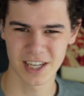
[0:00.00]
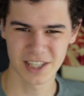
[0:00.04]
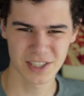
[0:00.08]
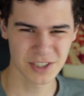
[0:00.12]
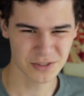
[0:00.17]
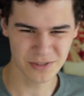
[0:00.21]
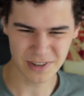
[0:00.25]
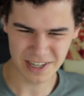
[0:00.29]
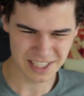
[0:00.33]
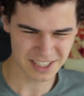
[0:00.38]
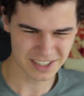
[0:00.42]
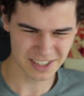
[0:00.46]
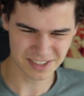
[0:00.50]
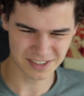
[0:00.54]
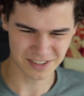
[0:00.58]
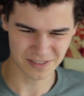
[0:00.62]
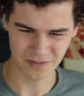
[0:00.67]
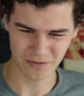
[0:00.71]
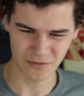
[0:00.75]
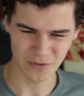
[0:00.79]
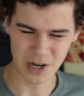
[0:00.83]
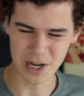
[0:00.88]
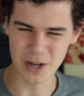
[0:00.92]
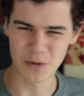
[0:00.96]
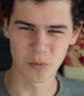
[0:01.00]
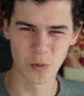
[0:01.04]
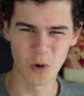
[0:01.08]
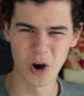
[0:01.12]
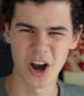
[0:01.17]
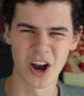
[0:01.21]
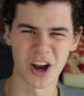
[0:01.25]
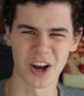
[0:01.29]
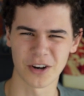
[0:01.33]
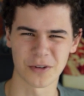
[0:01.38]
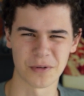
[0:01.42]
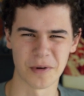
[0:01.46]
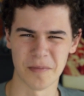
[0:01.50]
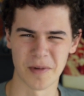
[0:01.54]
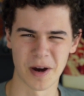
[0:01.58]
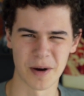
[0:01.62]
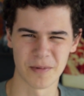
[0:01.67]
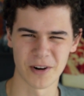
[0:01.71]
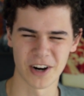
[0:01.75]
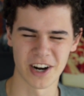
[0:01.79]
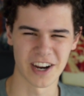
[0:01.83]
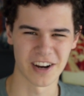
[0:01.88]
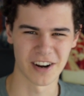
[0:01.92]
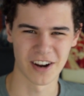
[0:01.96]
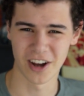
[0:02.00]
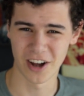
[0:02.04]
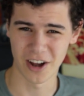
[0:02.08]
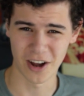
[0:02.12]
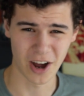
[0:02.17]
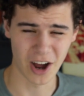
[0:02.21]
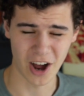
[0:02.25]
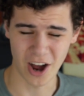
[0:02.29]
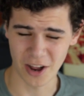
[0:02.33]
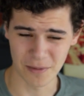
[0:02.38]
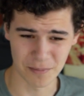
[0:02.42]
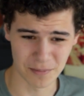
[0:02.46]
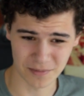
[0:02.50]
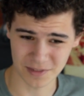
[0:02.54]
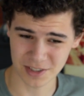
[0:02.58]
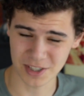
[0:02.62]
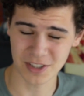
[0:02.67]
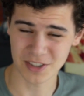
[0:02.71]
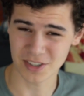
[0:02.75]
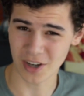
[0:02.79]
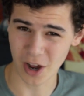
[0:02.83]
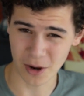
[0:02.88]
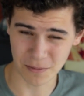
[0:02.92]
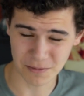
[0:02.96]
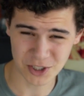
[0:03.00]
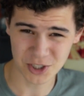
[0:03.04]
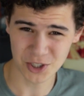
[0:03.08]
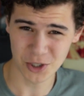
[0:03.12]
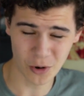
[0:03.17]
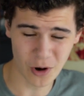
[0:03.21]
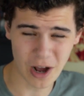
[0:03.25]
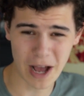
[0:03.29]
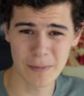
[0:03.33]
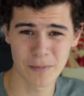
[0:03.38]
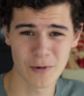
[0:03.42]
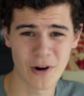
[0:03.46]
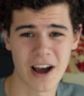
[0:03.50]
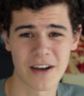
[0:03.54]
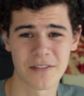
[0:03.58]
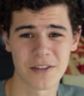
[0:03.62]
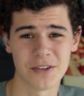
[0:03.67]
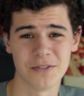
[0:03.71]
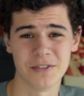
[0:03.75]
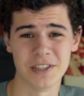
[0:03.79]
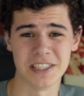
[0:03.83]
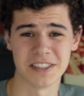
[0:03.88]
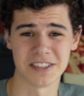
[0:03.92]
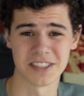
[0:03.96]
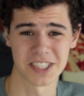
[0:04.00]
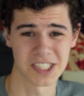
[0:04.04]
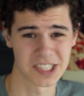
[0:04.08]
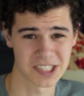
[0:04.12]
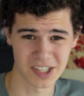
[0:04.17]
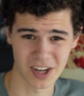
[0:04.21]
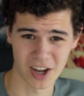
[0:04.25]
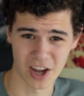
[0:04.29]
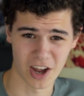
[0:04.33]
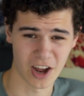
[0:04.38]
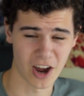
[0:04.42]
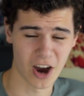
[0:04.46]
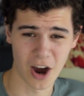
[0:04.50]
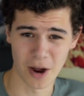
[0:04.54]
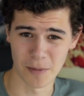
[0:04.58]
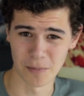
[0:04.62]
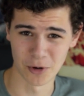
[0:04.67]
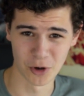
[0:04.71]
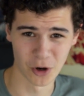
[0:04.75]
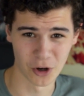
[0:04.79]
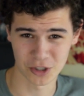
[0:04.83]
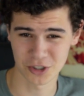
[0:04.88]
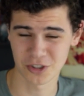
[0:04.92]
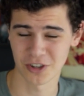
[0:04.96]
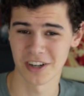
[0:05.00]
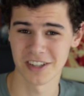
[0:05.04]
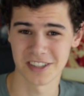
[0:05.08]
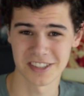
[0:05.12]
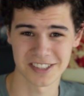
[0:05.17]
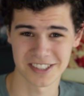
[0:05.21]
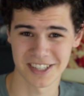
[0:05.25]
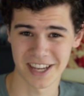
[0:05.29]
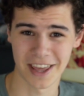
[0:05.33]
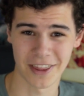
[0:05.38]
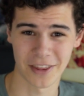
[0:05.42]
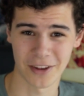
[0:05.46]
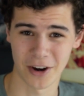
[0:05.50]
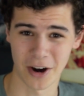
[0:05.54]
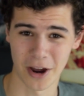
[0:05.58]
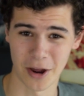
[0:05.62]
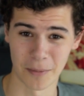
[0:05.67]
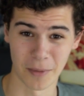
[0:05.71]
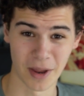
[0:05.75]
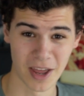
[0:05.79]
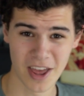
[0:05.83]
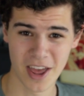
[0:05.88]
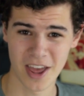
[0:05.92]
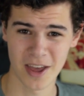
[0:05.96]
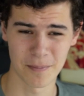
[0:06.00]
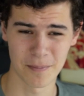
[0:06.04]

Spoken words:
It just really doesn't really work with my brain. I'm sure Apple have their reasons. I'm not trying to say that I'm